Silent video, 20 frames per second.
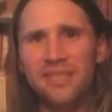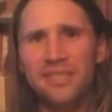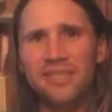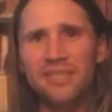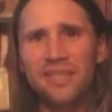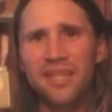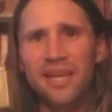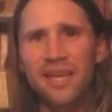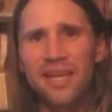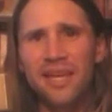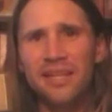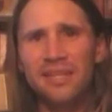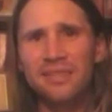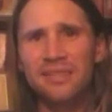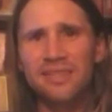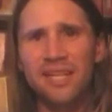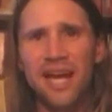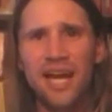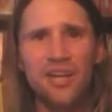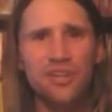this thing
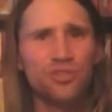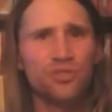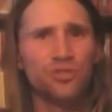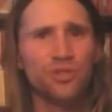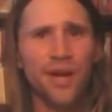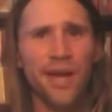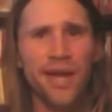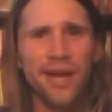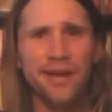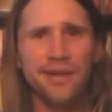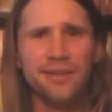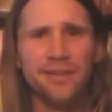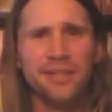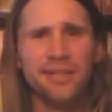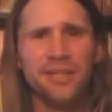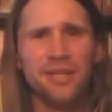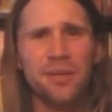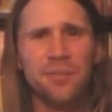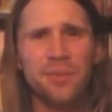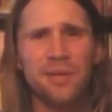is kind of rare,
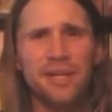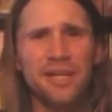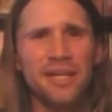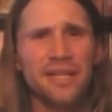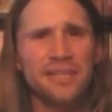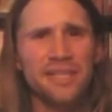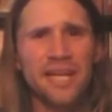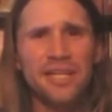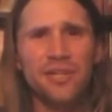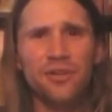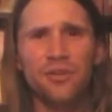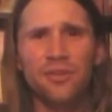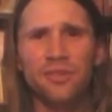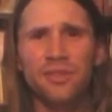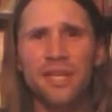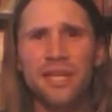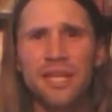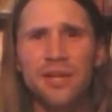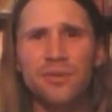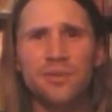because I
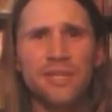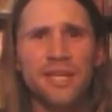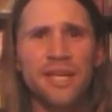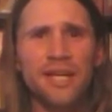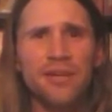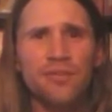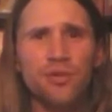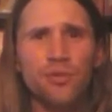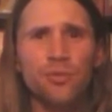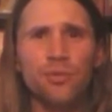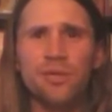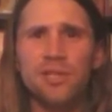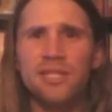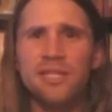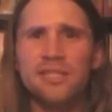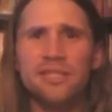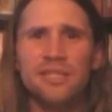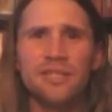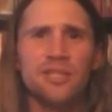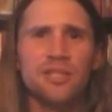don't think it was ever
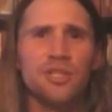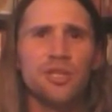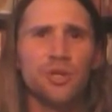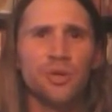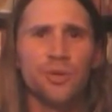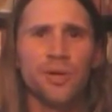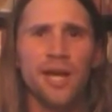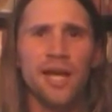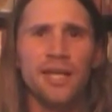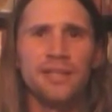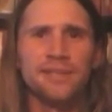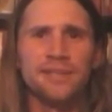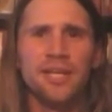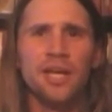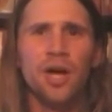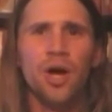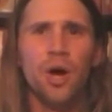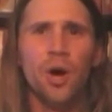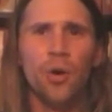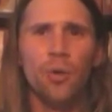released in the
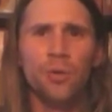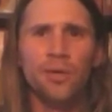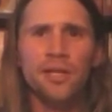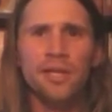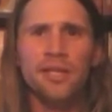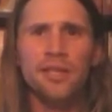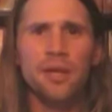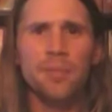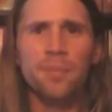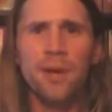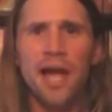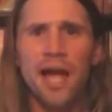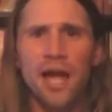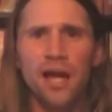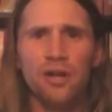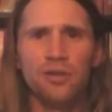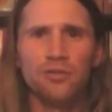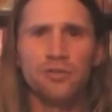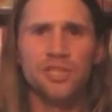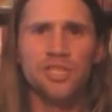US, only in the
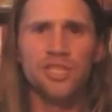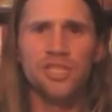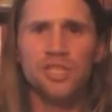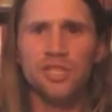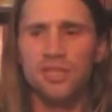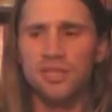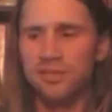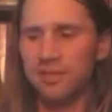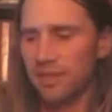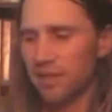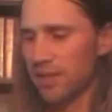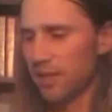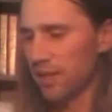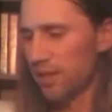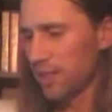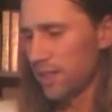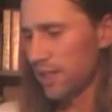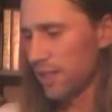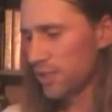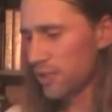PAL regions.
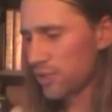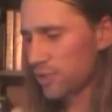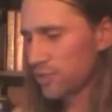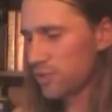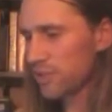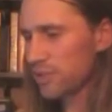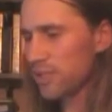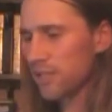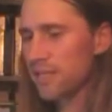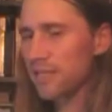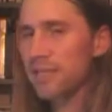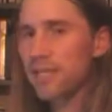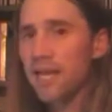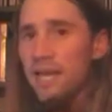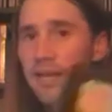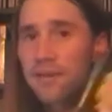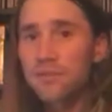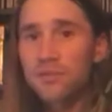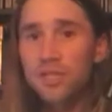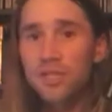And using the
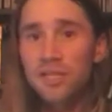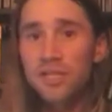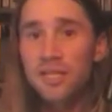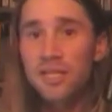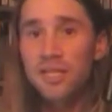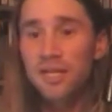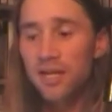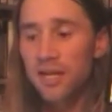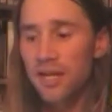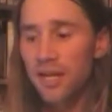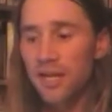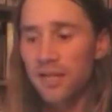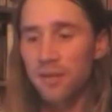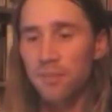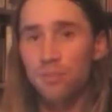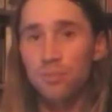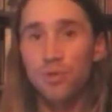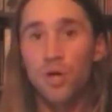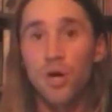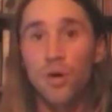Game Genie
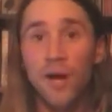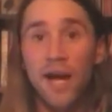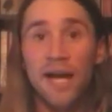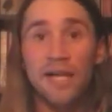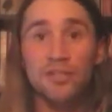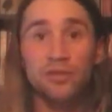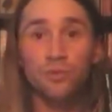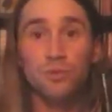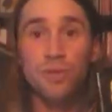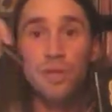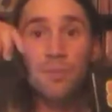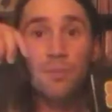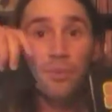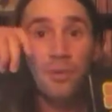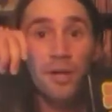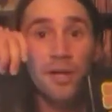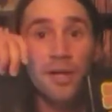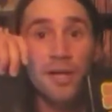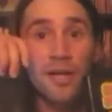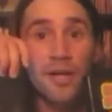and the Pro Action
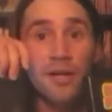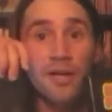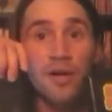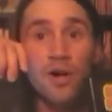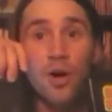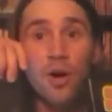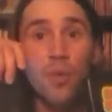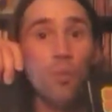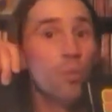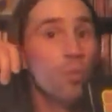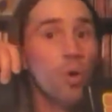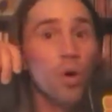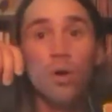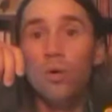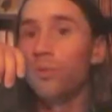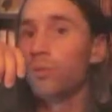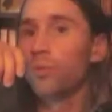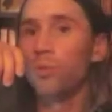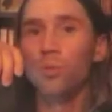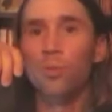Replay
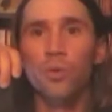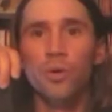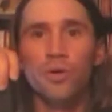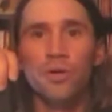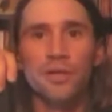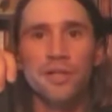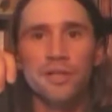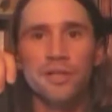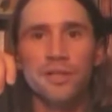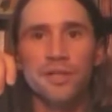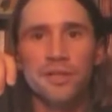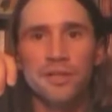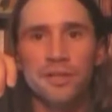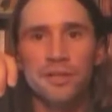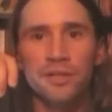won't work.